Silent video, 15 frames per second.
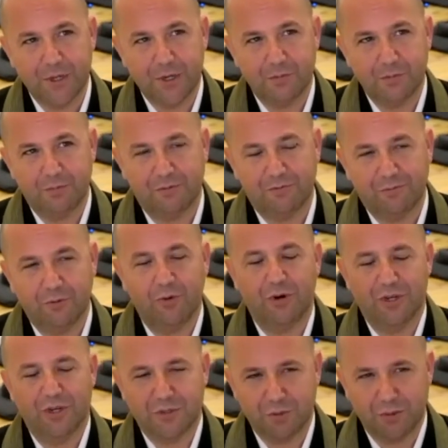before,
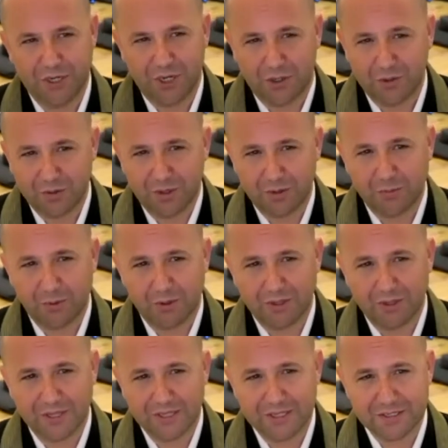as we know, that we're in
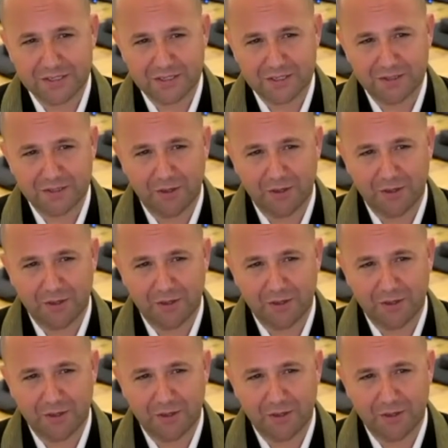this,